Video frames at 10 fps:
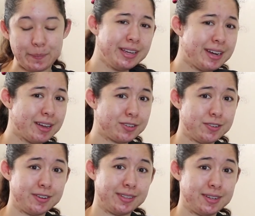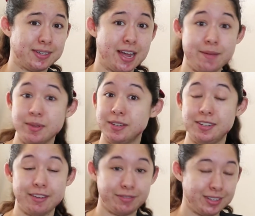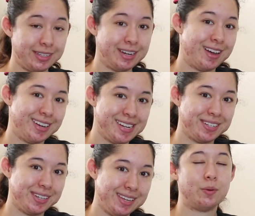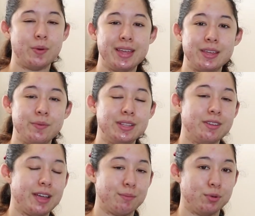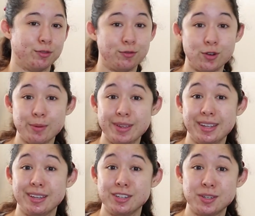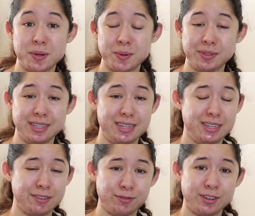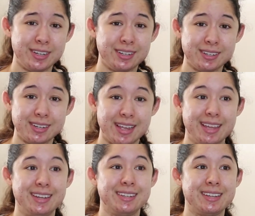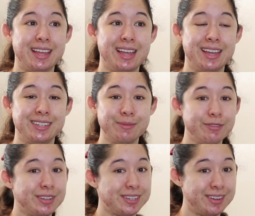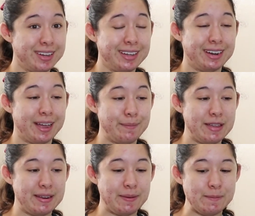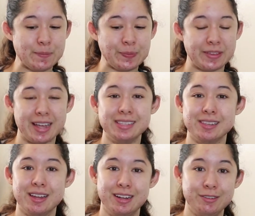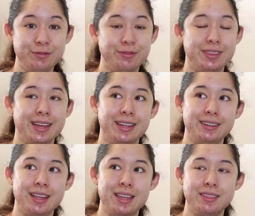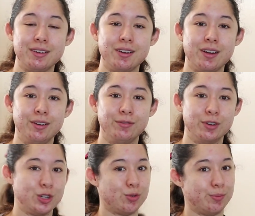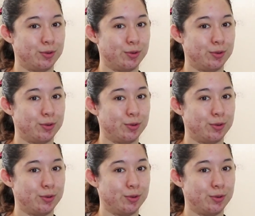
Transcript: Being an actor during this time is definitely not easy. The way that we look at performing is totally different, and some of it's good. I mean, I love that there are virtual